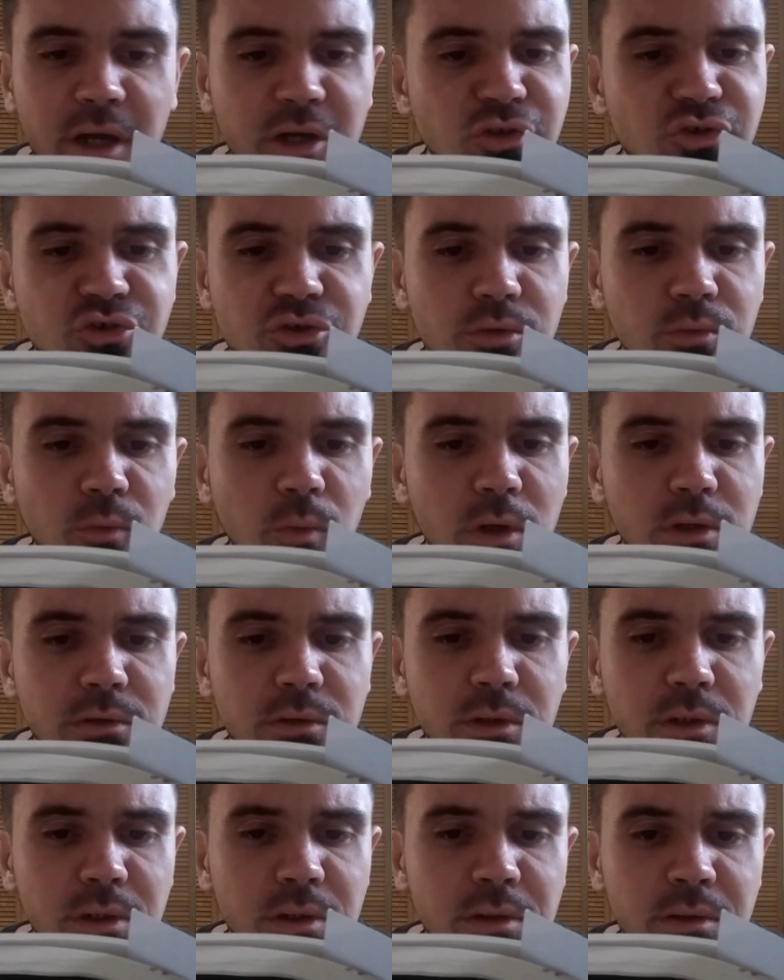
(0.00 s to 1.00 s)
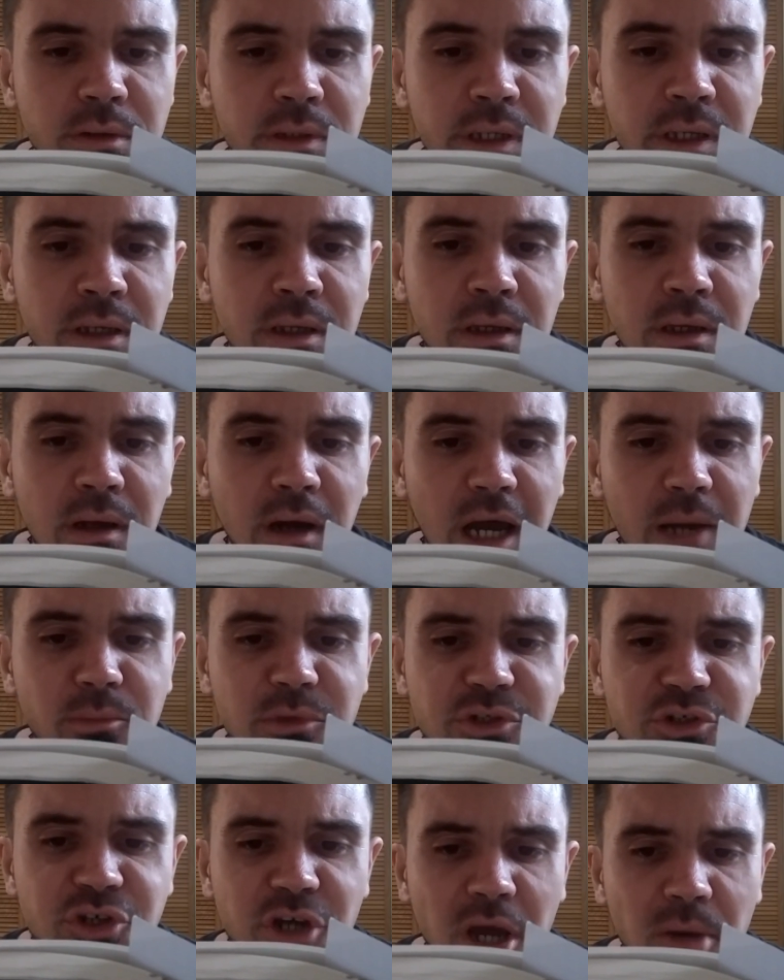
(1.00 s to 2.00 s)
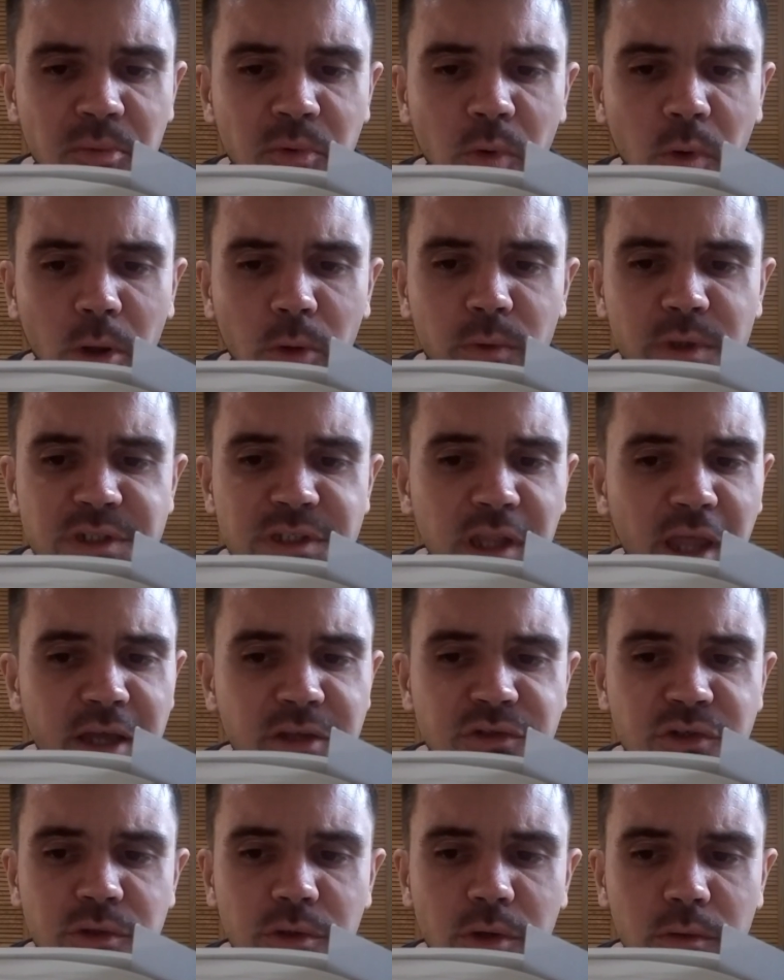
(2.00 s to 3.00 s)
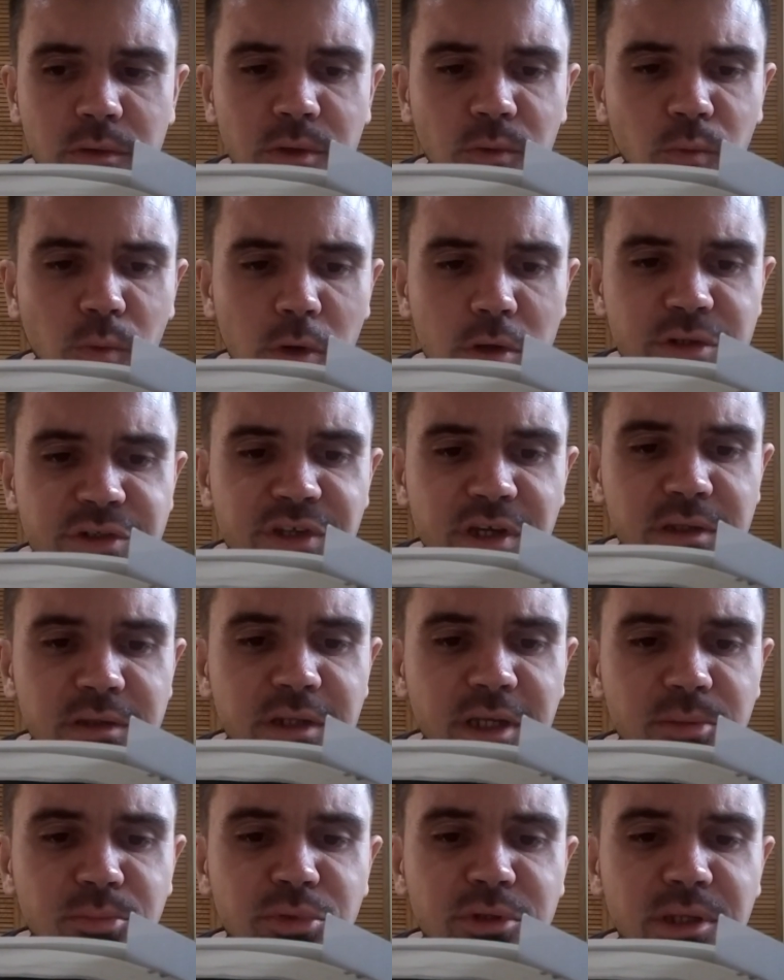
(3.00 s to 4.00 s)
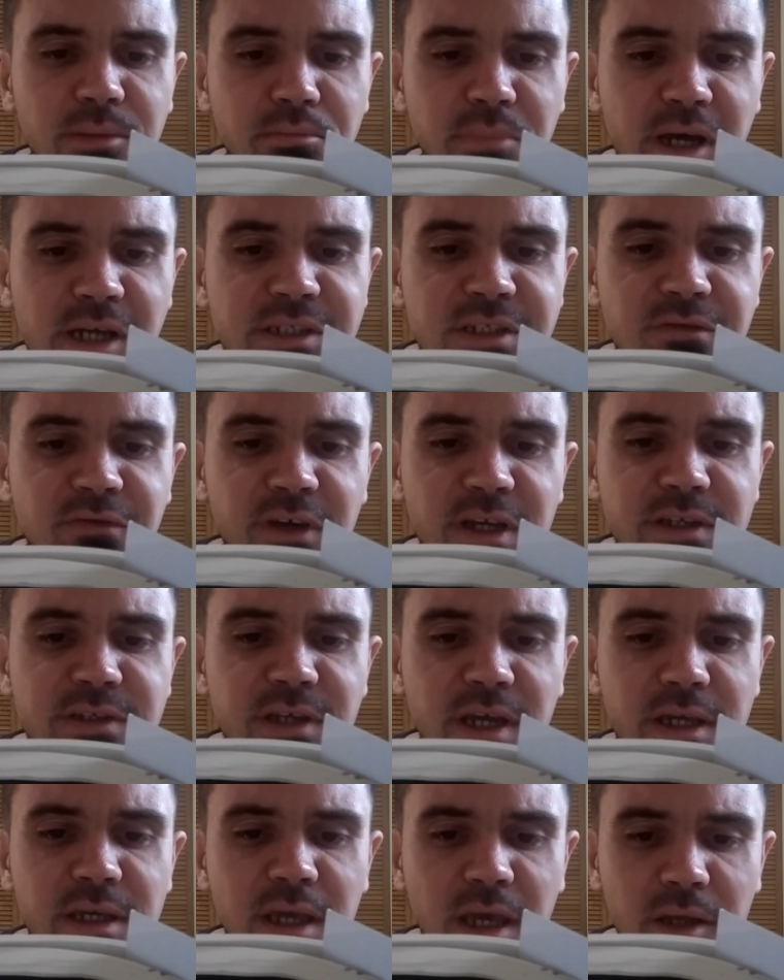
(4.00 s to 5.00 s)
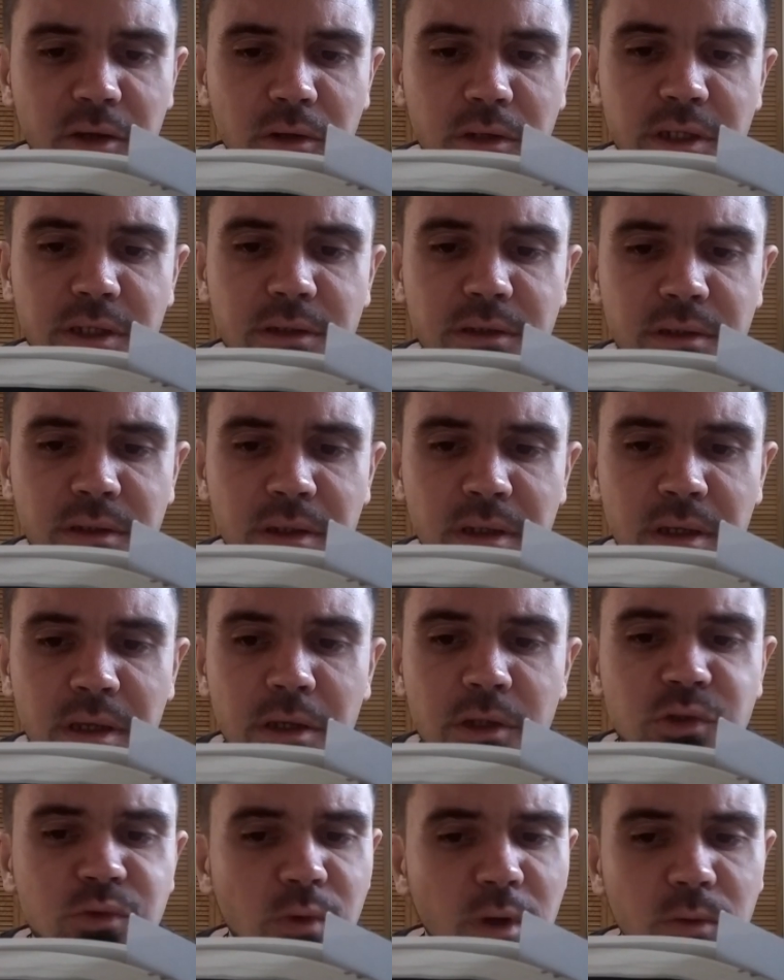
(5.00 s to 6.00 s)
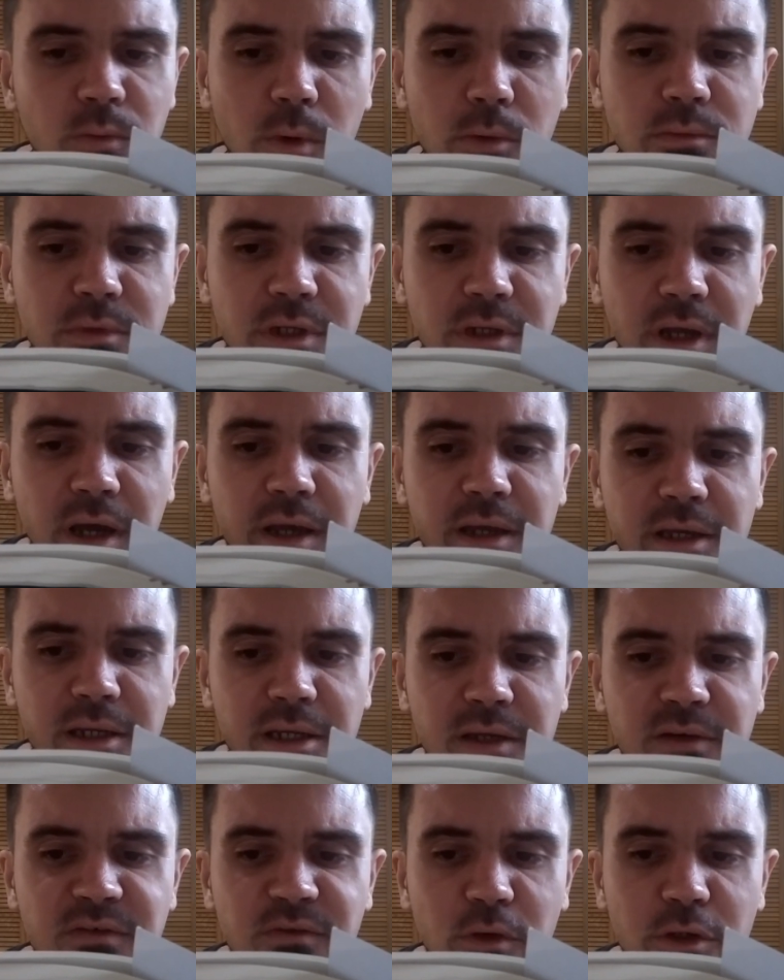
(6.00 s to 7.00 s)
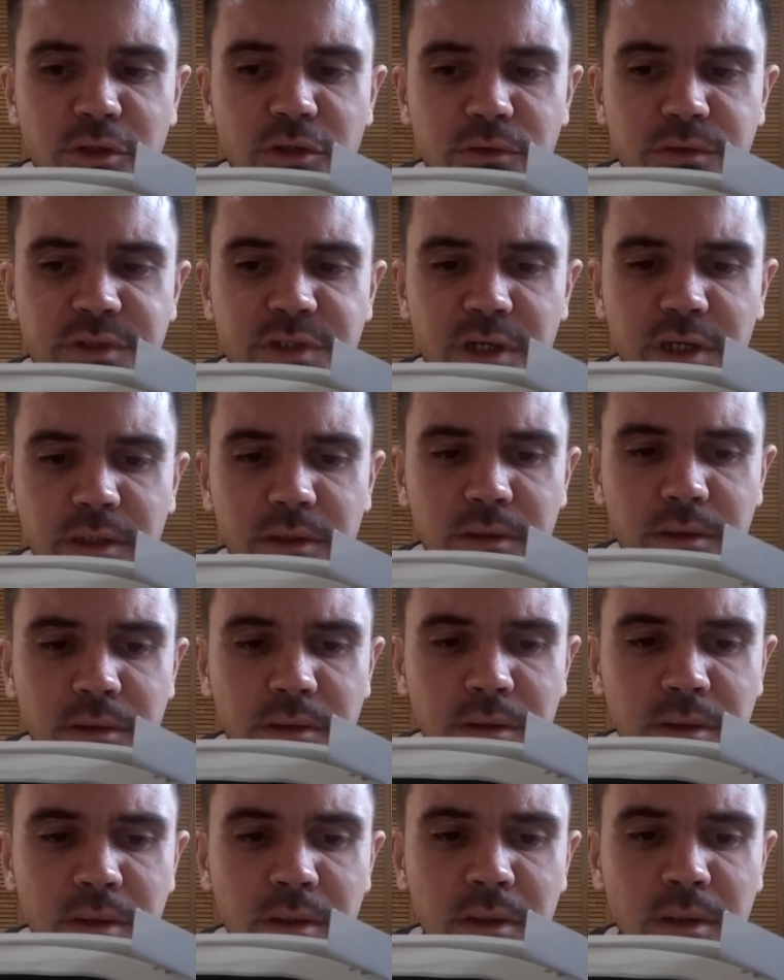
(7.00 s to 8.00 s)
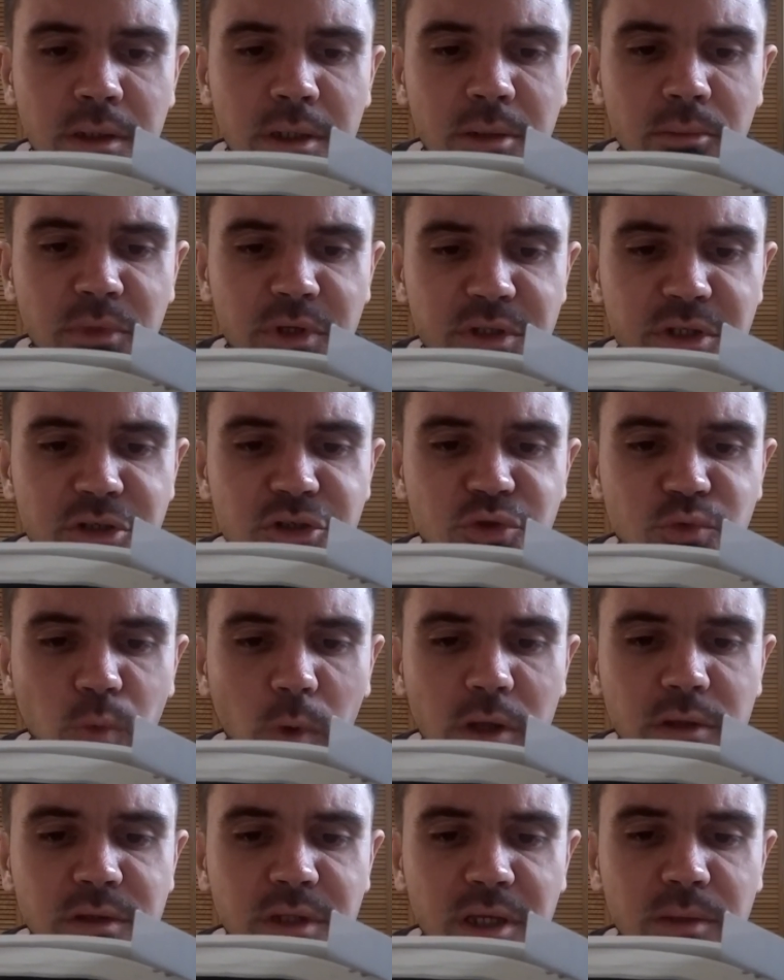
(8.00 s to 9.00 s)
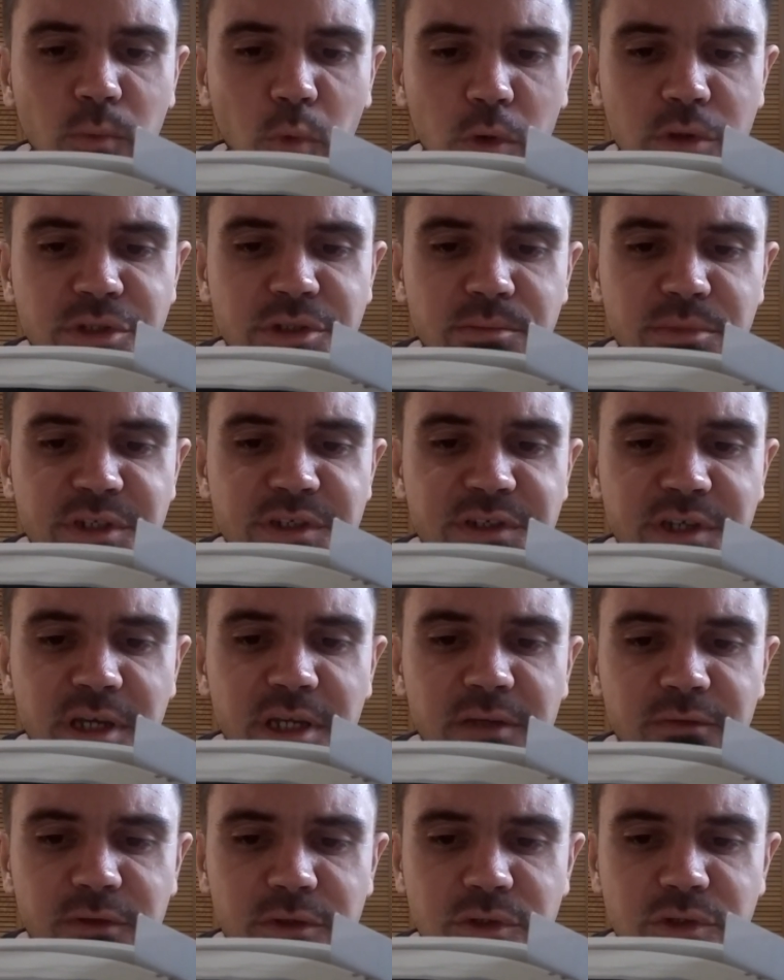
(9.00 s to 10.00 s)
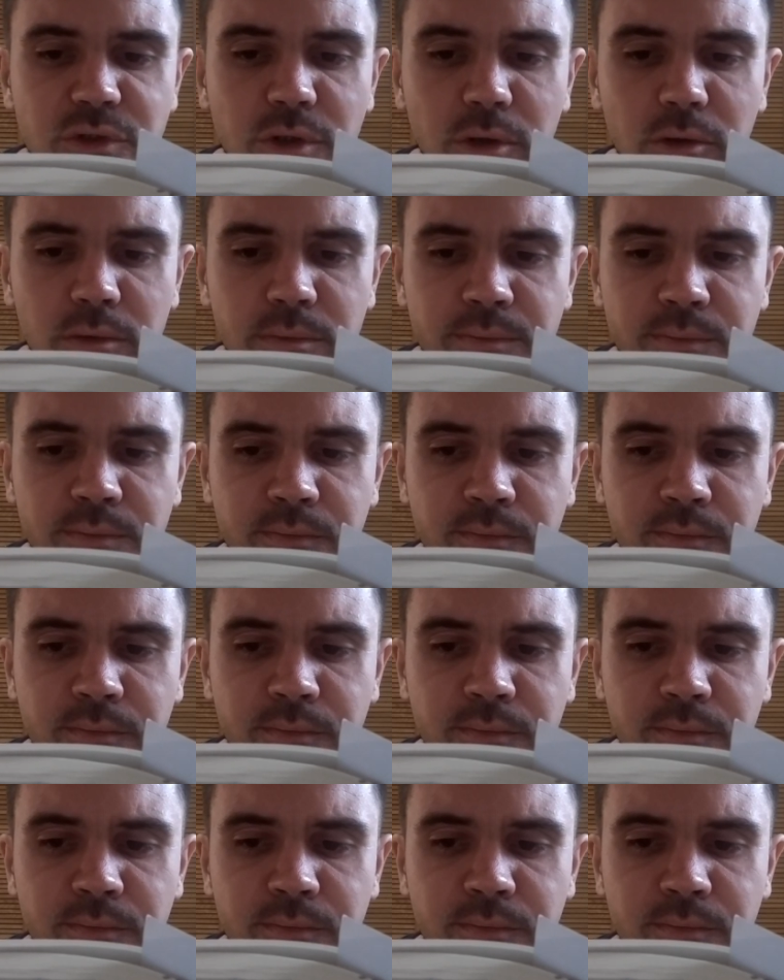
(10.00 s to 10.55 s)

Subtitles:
I shouldn't wonder. I'm a chap who always likes to know the worst and then put the best face I can on it, so I won't deny any of what you said. But there's one thing more to be said even so.